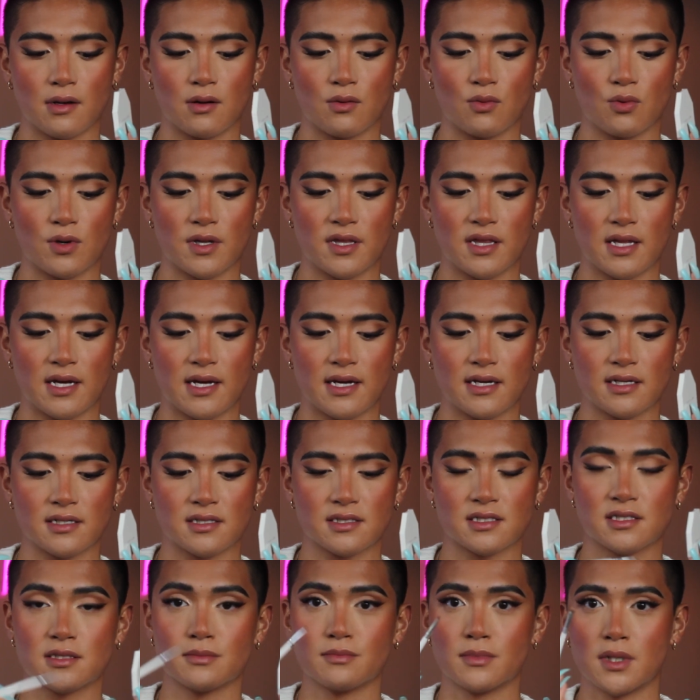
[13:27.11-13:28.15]
with a
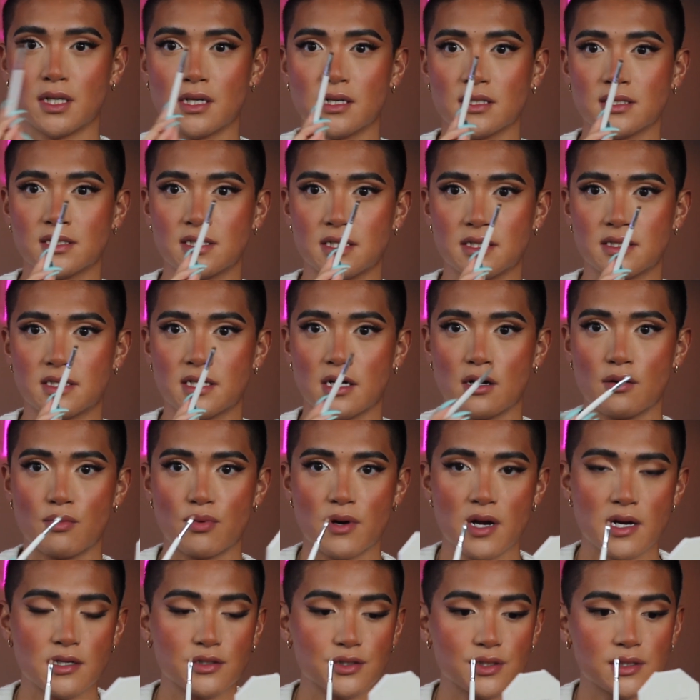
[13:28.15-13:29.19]
small detail
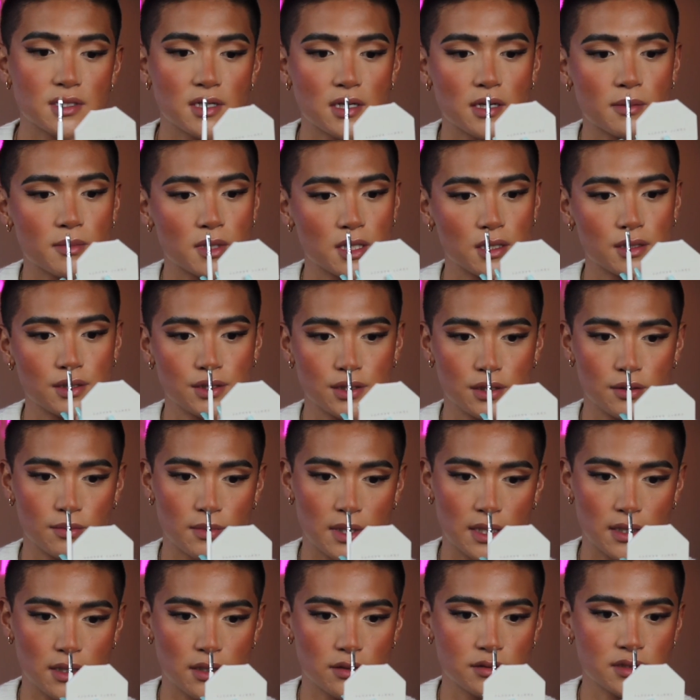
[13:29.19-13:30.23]
brush, and I'm gonna do
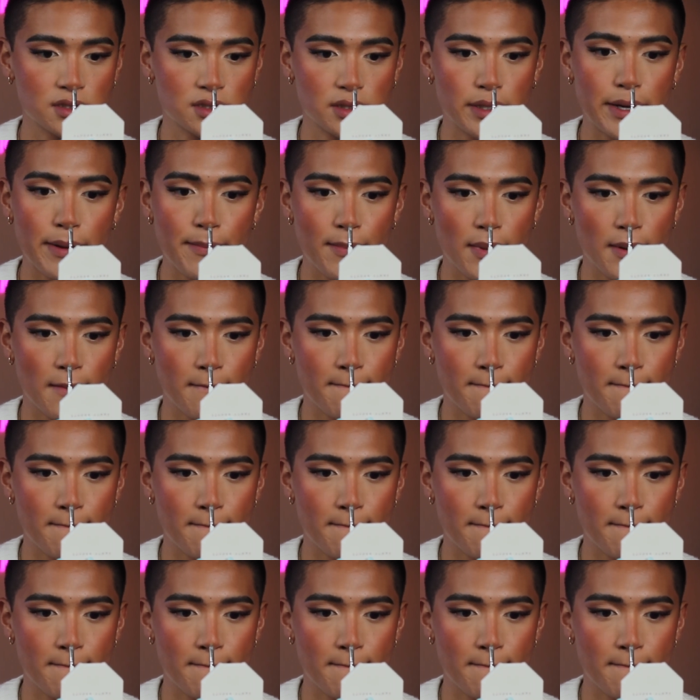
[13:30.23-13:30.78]
my nose tip.